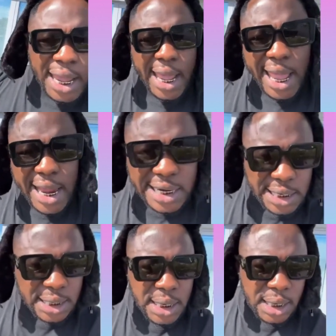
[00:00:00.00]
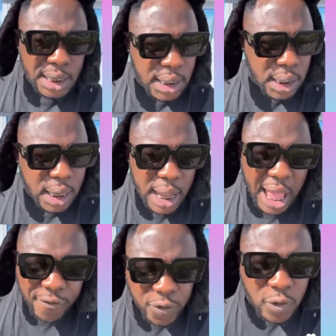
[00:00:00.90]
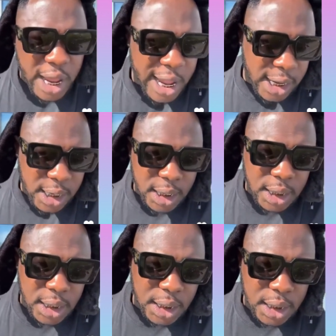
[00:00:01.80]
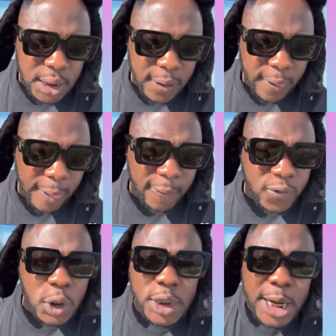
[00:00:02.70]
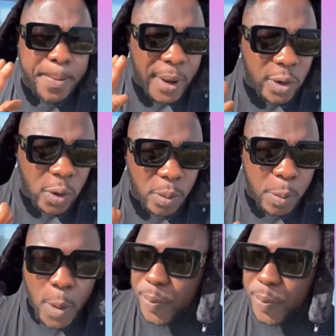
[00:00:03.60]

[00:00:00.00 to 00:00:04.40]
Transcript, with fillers: and I feel like so the new panel more